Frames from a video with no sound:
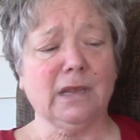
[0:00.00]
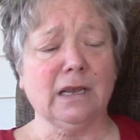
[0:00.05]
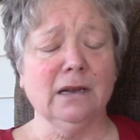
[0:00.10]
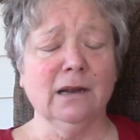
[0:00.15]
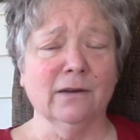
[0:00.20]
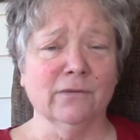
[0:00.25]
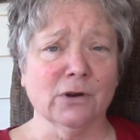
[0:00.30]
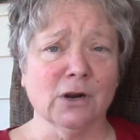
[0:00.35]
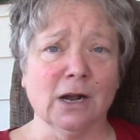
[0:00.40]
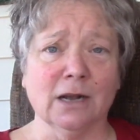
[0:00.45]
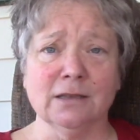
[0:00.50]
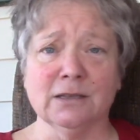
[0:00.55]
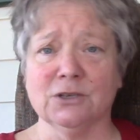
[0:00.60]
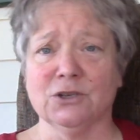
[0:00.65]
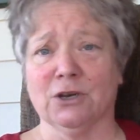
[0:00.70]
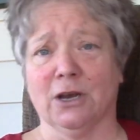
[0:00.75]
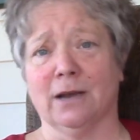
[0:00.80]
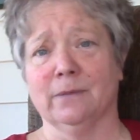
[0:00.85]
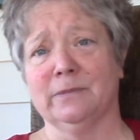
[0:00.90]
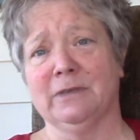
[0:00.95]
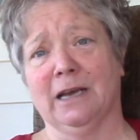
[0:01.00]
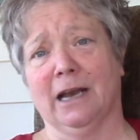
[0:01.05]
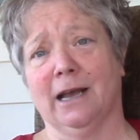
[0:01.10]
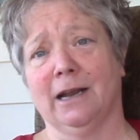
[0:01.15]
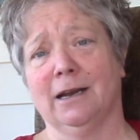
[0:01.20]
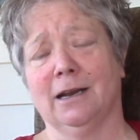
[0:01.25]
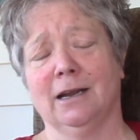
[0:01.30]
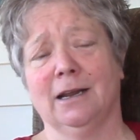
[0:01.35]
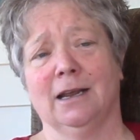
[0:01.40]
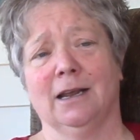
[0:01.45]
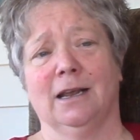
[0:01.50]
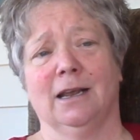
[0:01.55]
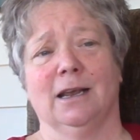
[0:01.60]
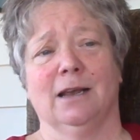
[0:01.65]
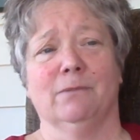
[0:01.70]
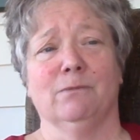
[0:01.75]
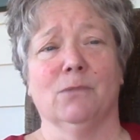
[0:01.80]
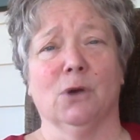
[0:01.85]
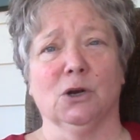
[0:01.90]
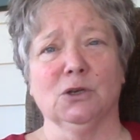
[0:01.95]
Never got the job done.
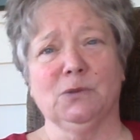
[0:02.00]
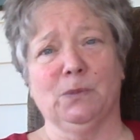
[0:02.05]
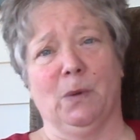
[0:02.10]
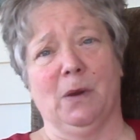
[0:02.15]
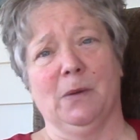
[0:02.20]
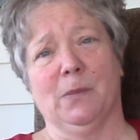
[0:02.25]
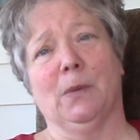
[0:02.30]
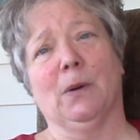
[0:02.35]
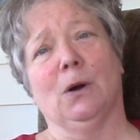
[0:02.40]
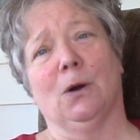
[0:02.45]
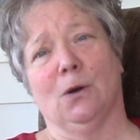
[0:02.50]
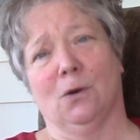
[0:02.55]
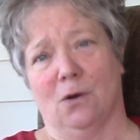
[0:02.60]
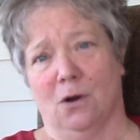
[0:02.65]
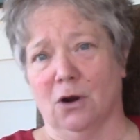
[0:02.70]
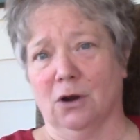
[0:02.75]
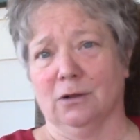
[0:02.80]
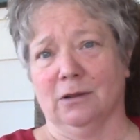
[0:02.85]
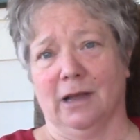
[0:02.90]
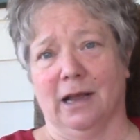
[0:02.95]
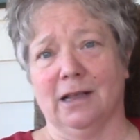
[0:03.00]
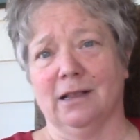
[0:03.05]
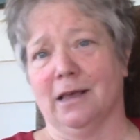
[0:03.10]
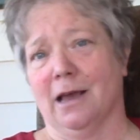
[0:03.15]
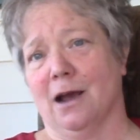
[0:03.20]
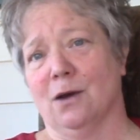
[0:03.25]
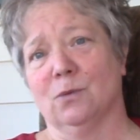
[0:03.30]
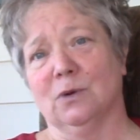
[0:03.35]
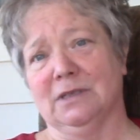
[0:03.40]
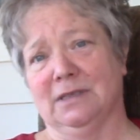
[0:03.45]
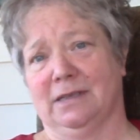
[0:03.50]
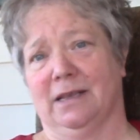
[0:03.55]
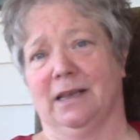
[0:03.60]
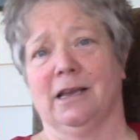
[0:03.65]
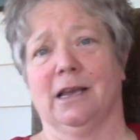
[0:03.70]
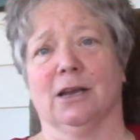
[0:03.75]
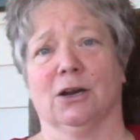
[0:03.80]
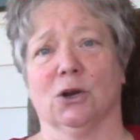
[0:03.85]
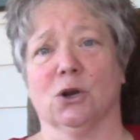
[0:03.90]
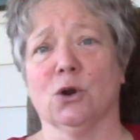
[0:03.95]
Most people aren't like that once they
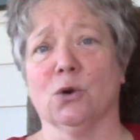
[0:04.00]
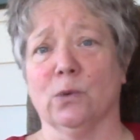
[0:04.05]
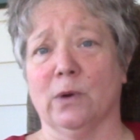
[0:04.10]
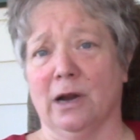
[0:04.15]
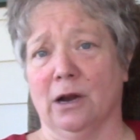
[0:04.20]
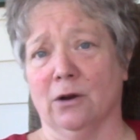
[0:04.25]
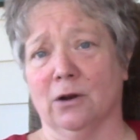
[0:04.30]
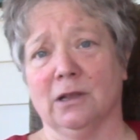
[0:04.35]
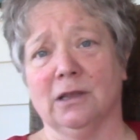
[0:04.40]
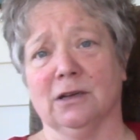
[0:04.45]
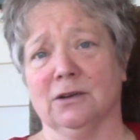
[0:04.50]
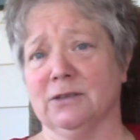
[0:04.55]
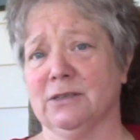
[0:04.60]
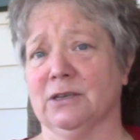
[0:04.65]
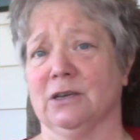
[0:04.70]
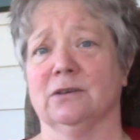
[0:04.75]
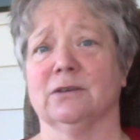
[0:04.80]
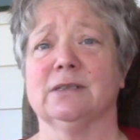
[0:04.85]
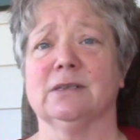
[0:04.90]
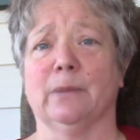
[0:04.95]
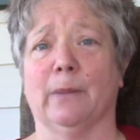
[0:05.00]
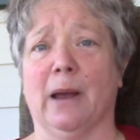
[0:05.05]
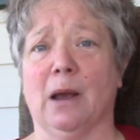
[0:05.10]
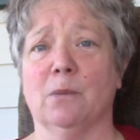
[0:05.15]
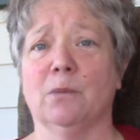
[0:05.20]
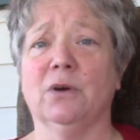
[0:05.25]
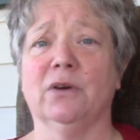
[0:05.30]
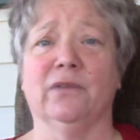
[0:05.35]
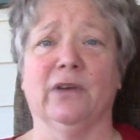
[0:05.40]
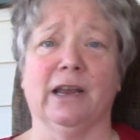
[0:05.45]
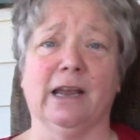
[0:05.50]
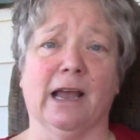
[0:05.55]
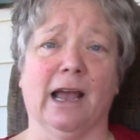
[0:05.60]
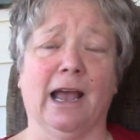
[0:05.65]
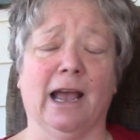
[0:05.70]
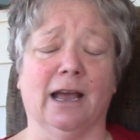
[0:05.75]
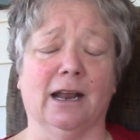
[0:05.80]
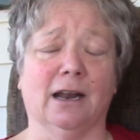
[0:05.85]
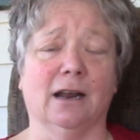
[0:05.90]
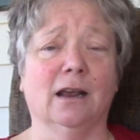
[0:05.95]
get a career and they're serious about moving
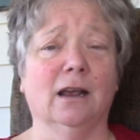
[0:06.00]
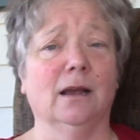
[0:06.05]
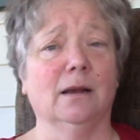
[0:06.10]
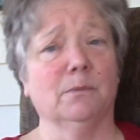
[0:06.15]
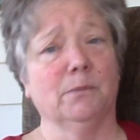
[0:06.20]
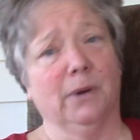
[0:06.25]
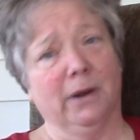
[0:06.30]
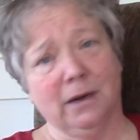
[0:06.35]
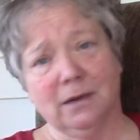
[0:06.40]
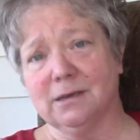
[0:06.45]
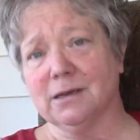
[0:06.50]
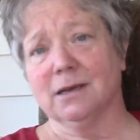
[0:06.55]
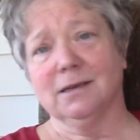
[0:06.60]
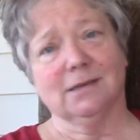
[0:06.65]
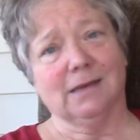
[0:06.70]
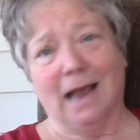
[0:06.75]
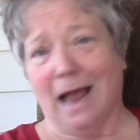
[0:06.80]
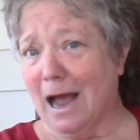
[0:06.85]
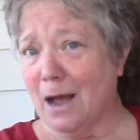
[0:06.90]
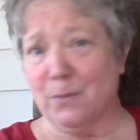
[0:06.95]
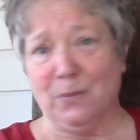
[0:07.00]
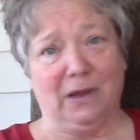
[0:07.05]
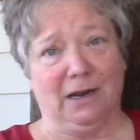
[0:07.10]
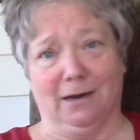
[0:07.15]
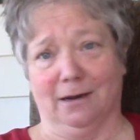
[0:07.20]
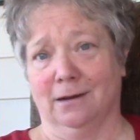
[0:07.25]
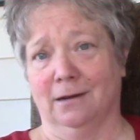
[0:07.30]
ahead. But it does happen.